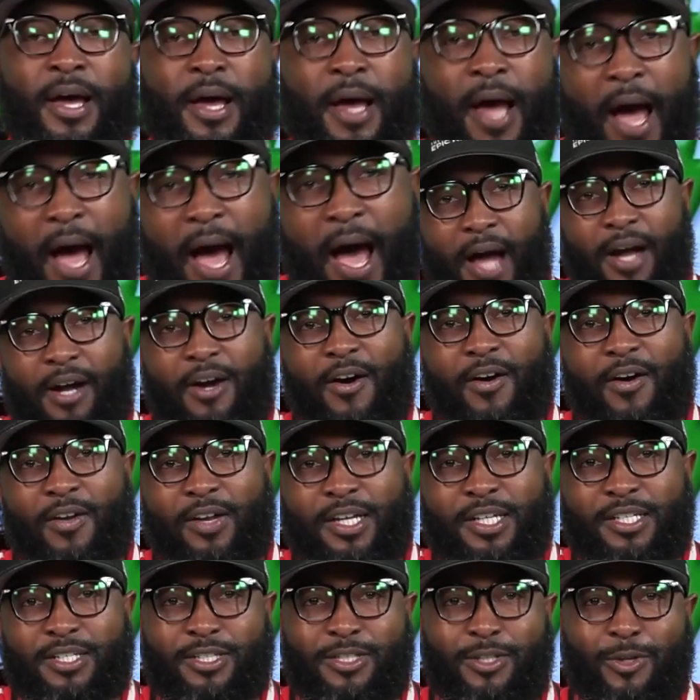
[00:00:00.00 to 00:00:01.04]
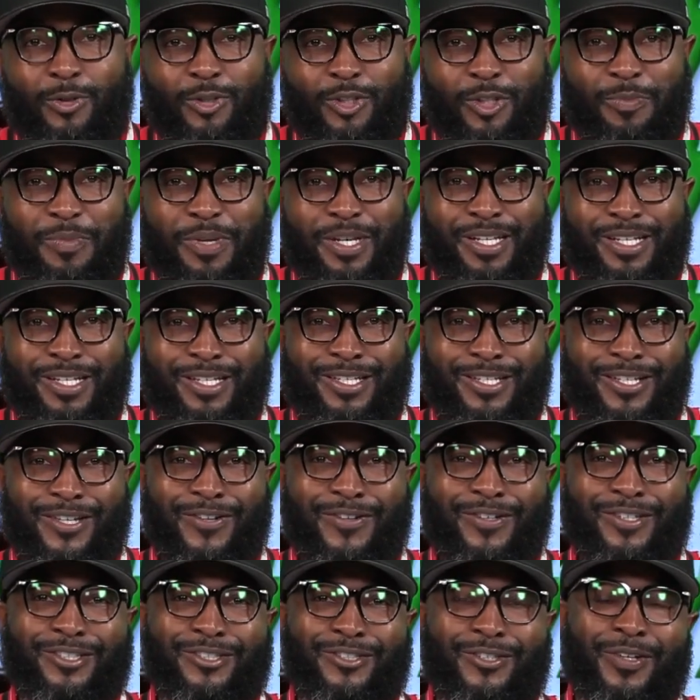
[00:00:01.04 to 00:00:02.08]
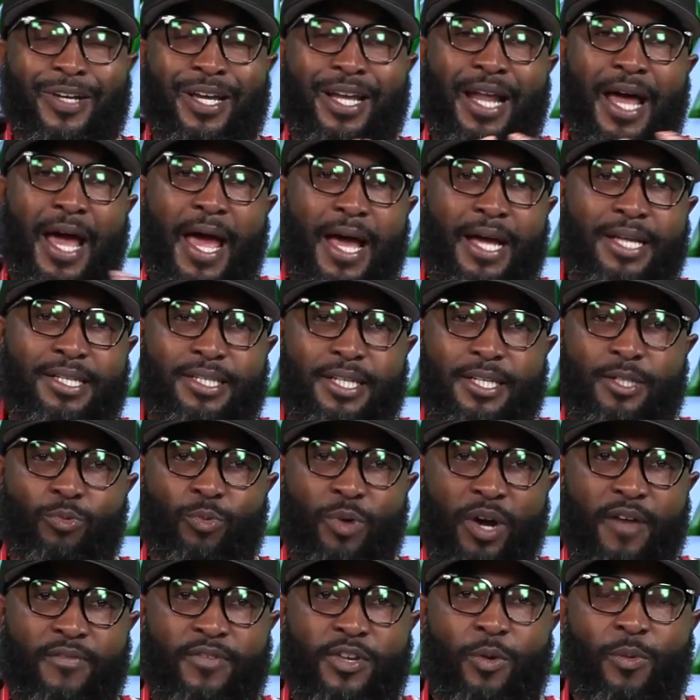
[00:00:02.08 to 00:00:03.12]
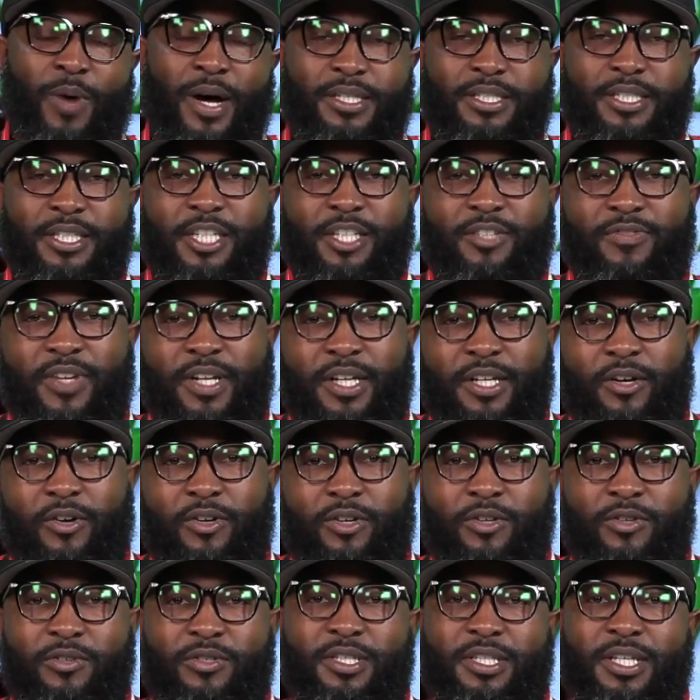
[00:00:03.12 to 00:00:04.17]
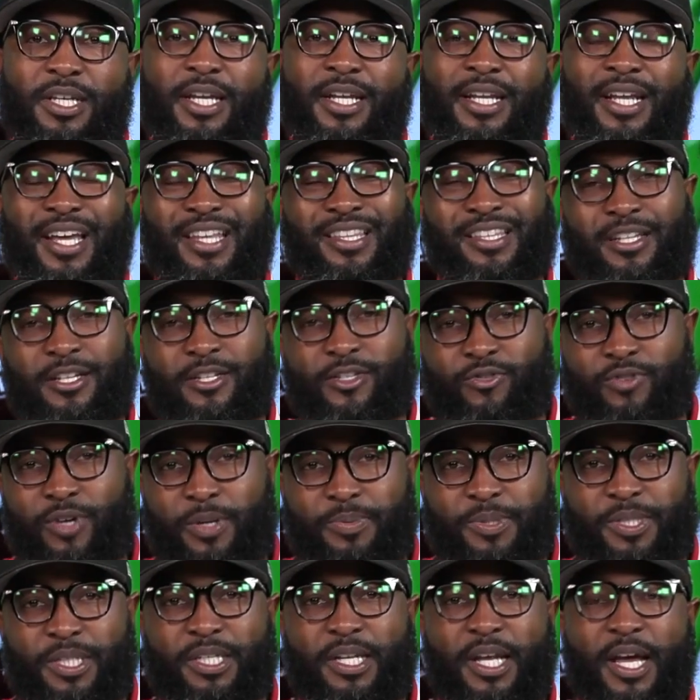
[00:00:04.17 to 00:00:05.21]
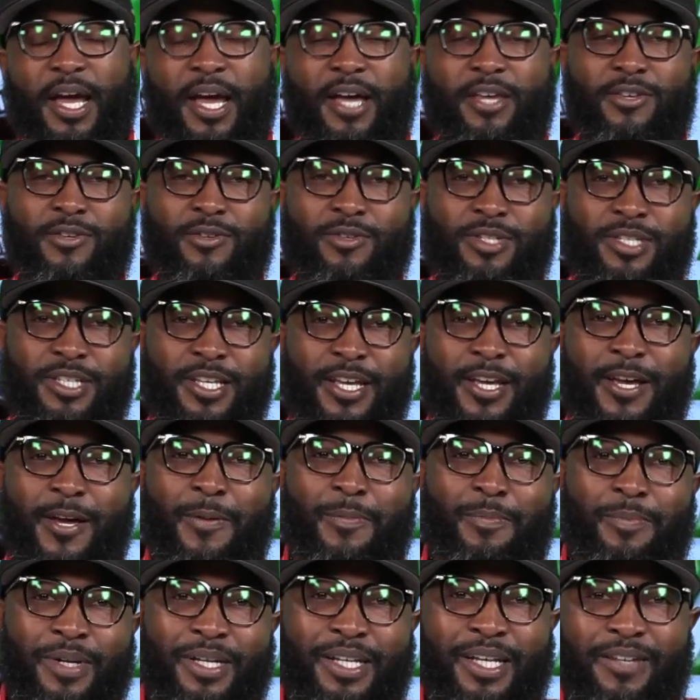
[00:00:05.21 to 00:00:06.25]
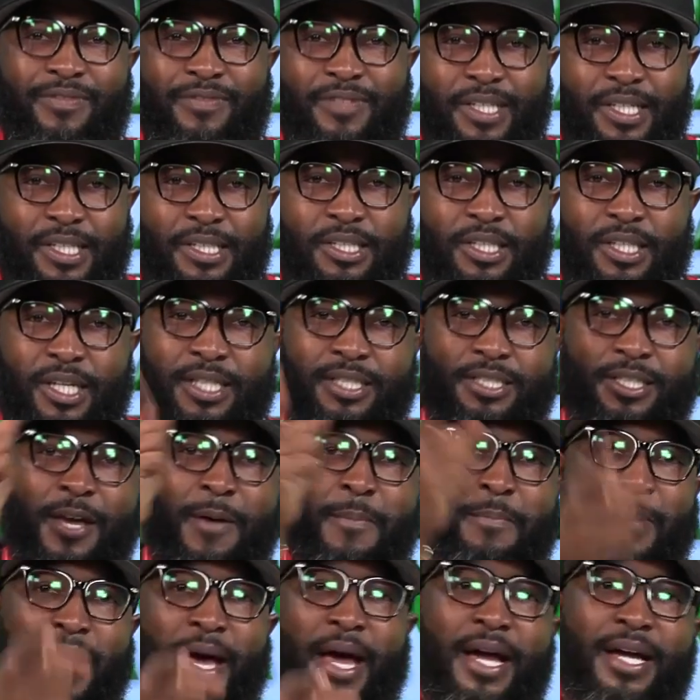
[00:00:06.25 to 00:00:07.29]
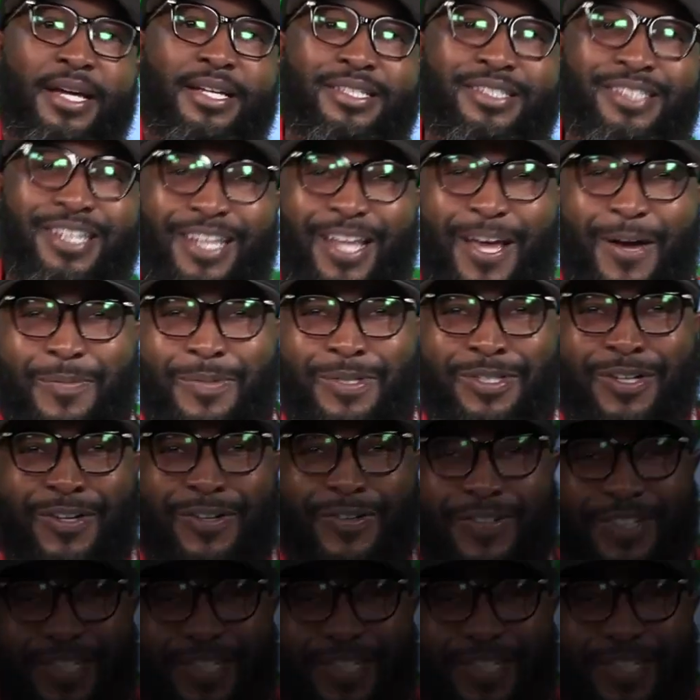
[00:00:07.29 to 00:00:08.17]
I call it social media secrets. You get access wherever you're watching this video, you'll see it in the description and you'll see it beneath this. Let's get back to the episode.